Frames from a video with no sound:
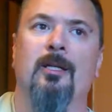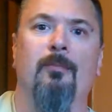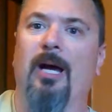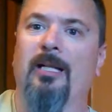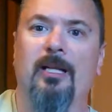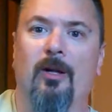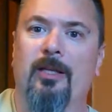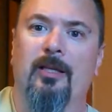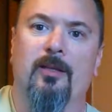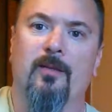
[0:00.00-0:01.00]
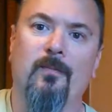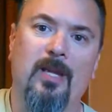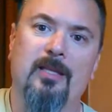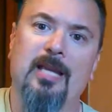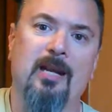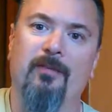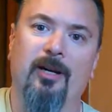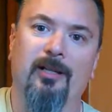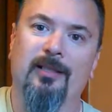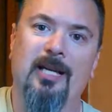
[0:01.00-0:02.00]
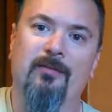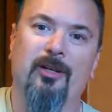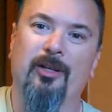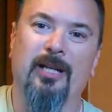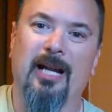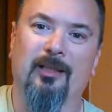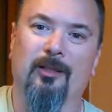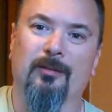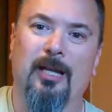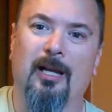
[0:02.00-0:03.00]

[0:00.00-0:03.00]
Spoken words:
But not a very good actor.